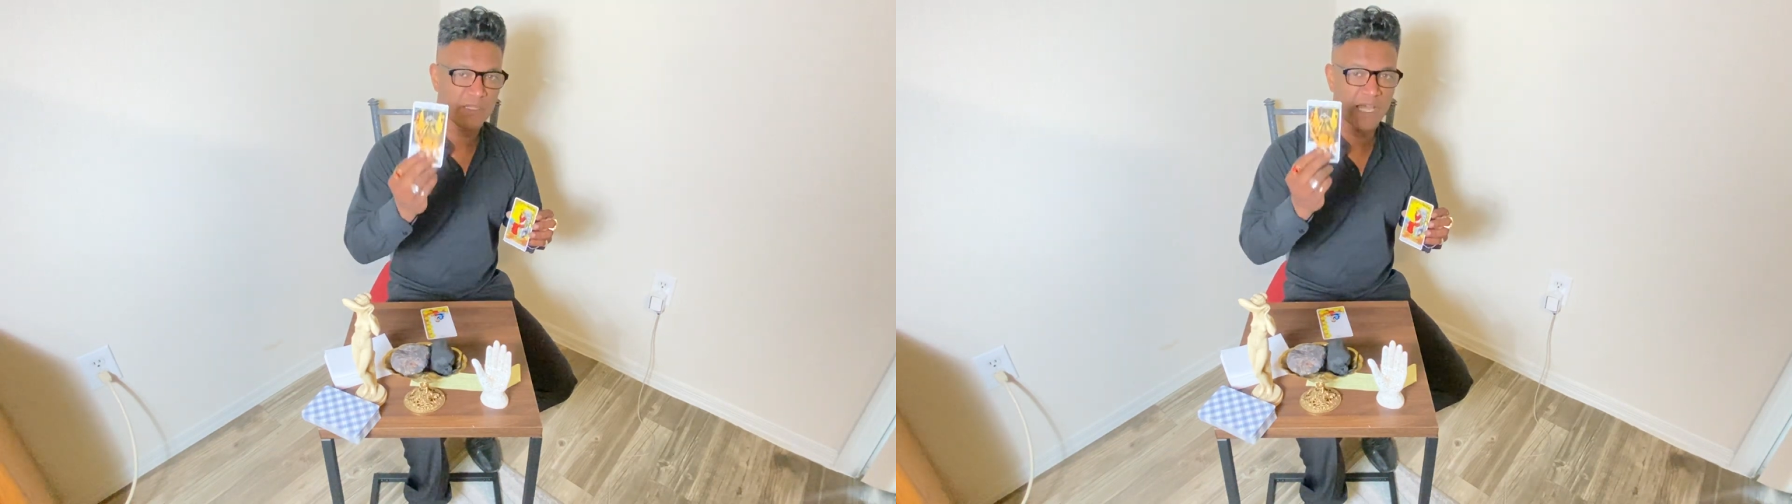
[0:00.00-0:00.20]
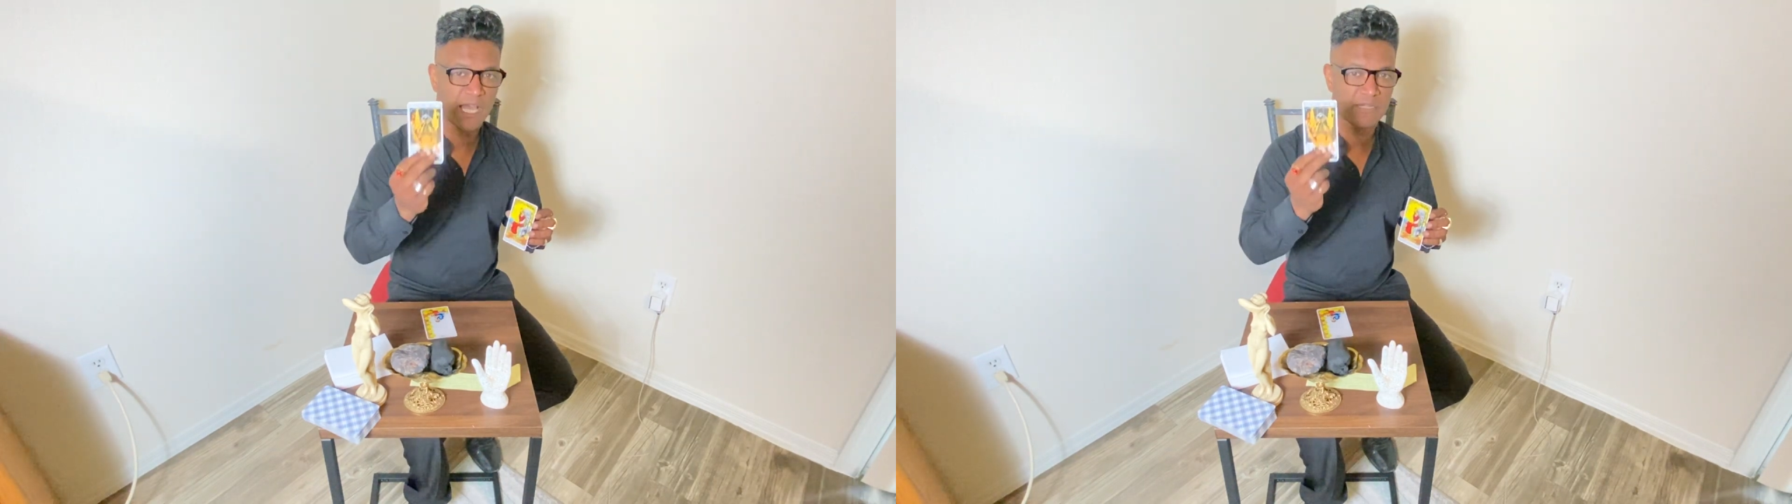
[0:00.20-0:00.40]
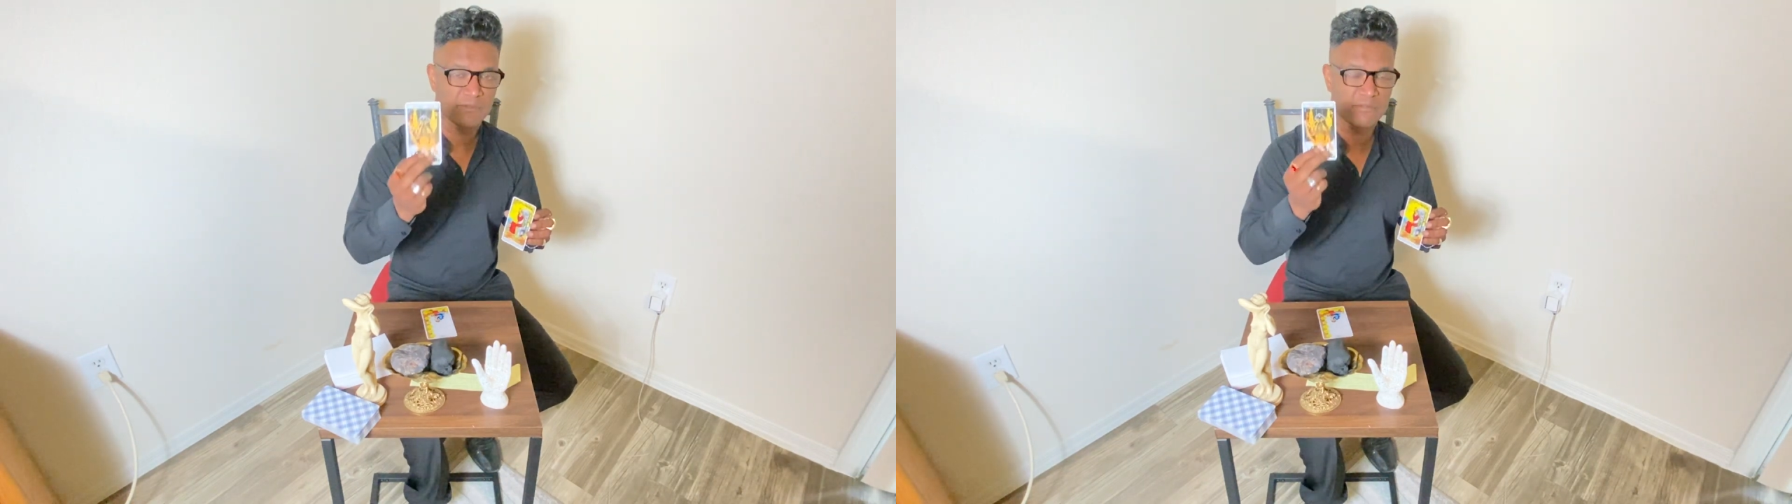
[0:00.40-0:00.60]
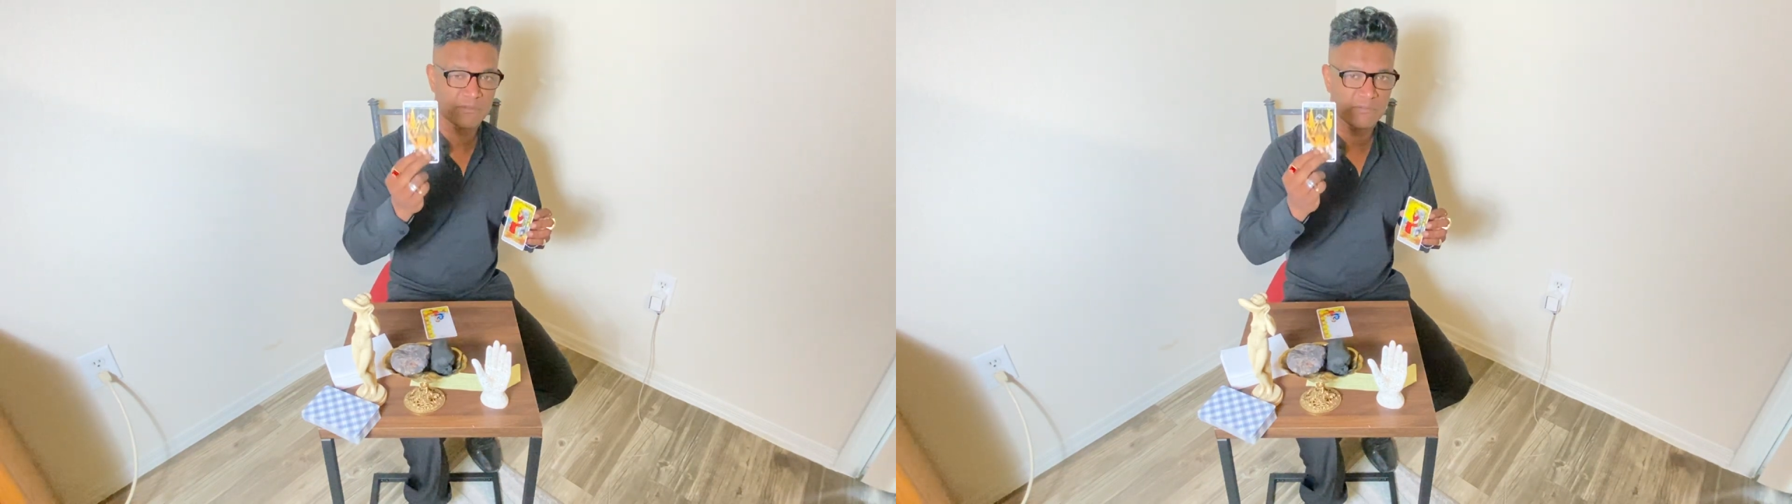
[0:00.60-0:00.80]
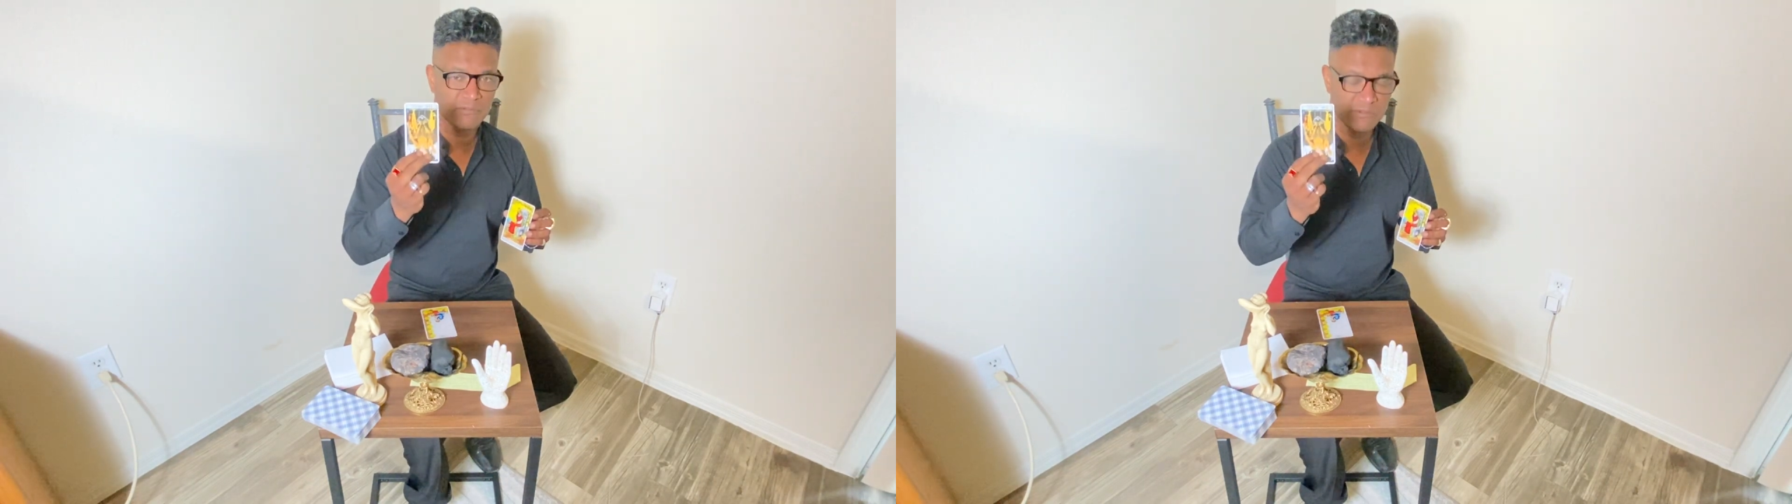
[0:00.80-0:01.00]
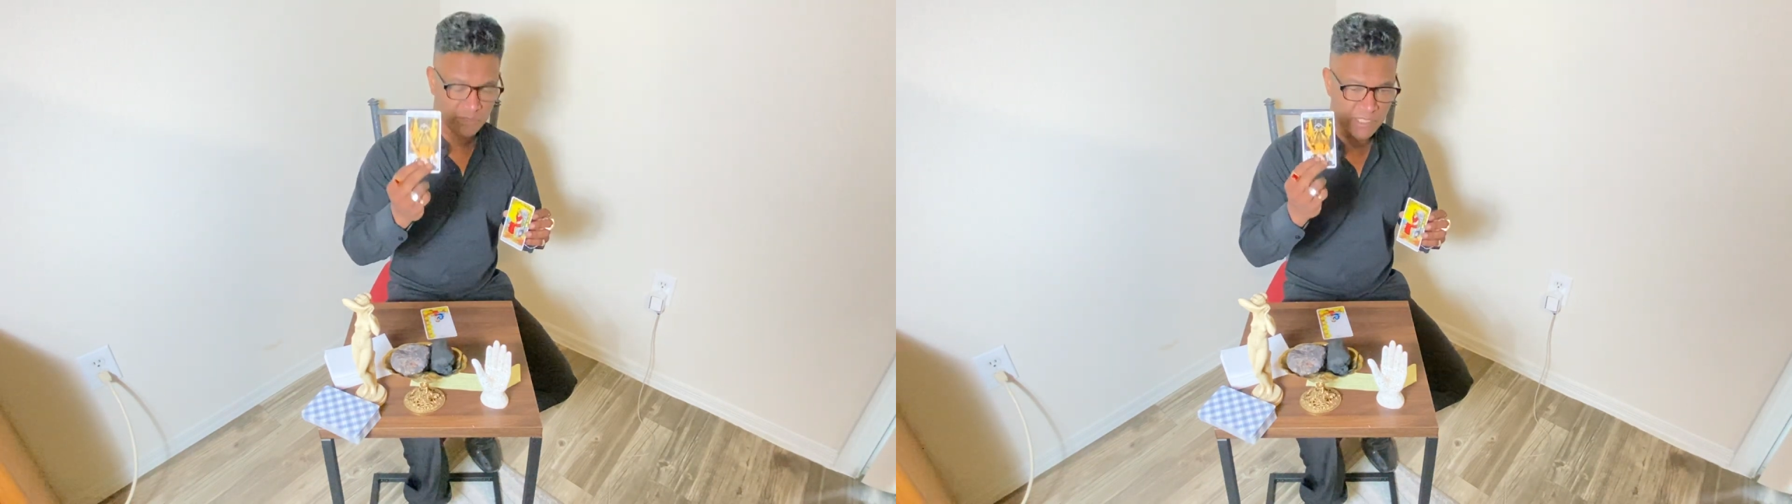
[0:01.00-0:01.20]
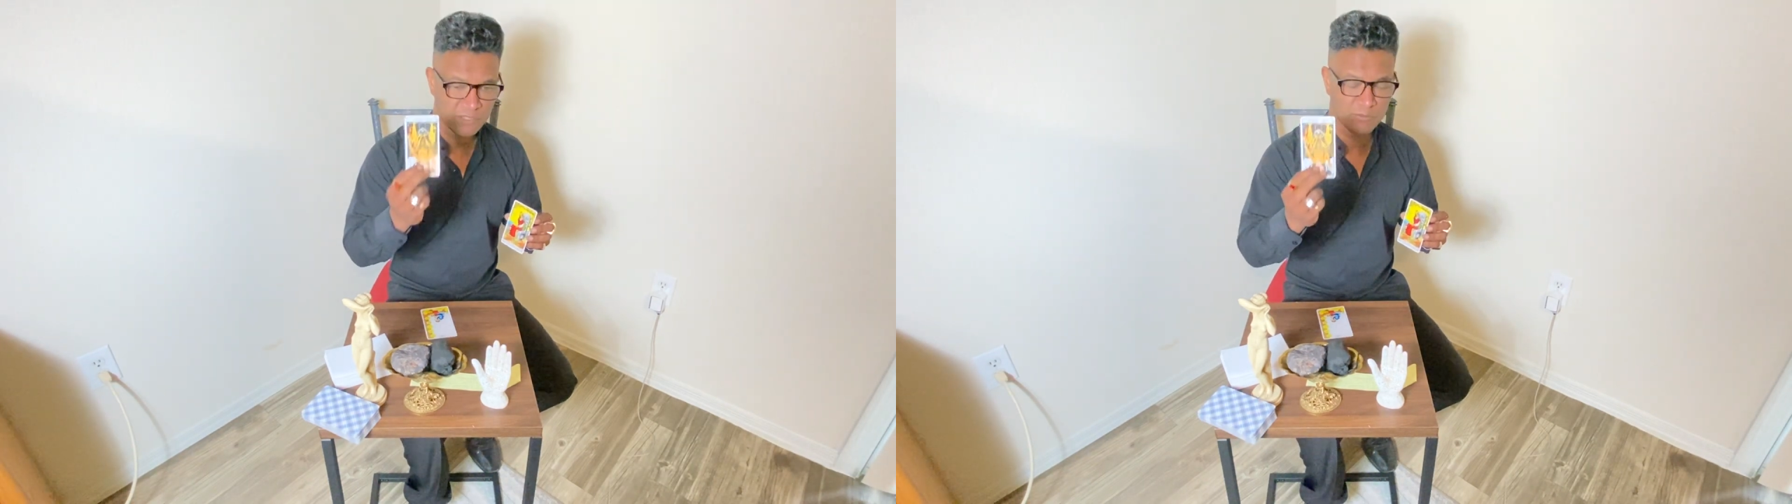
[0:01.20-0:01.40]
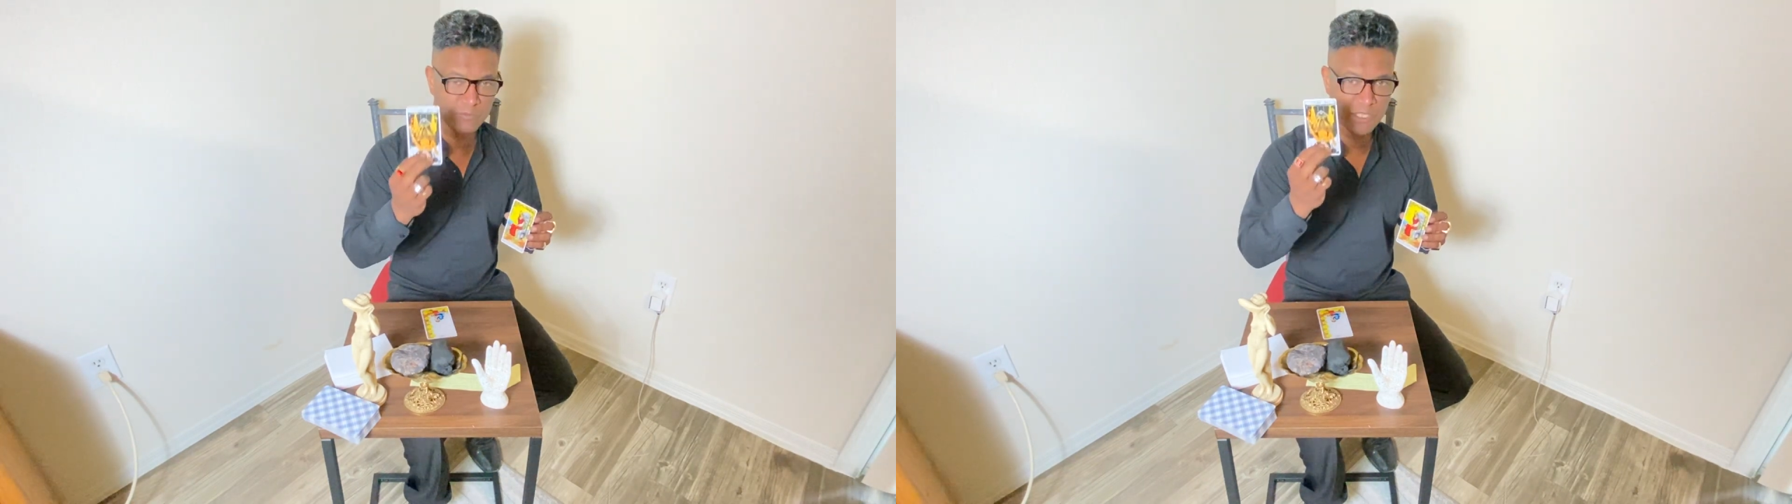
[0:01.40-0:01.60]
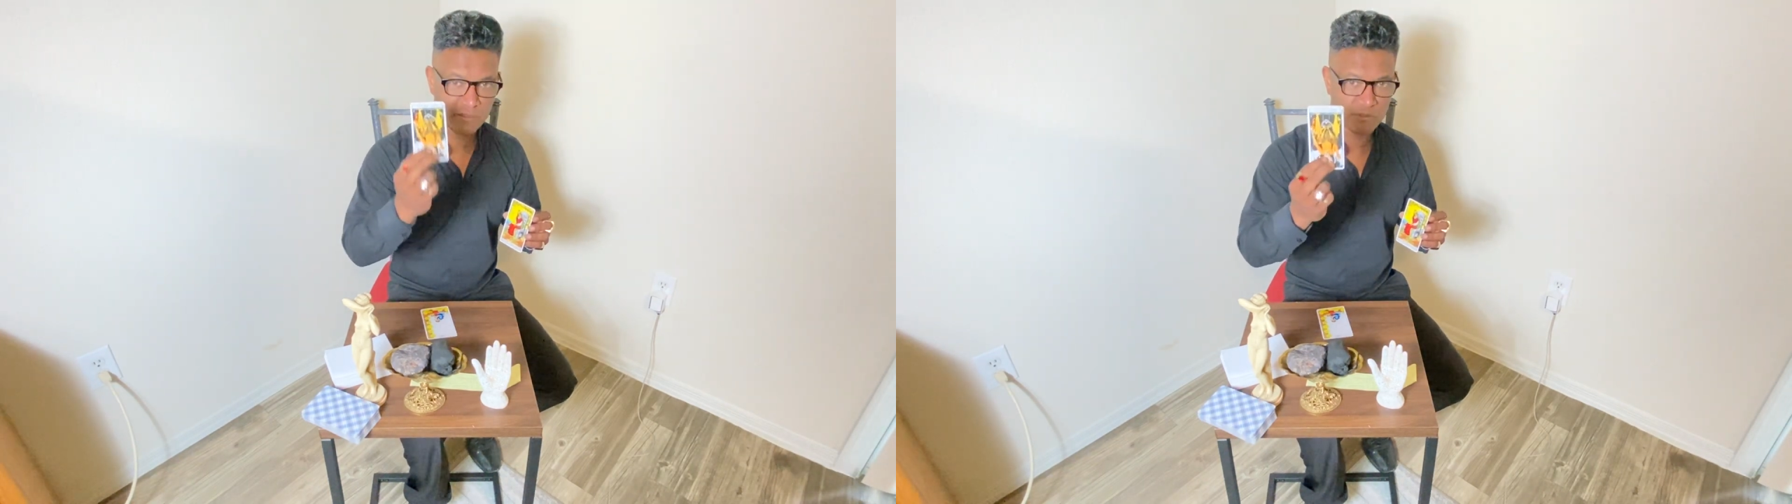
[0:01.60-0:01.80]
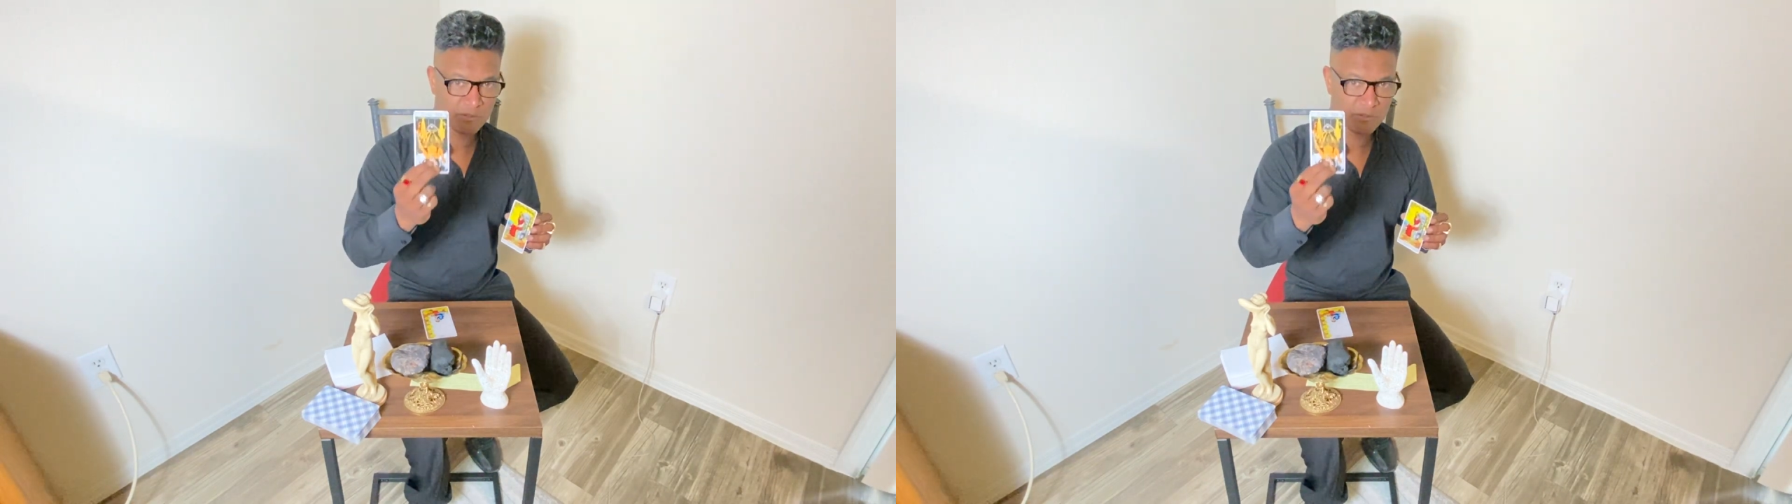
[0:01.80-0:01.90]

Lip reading: that this, the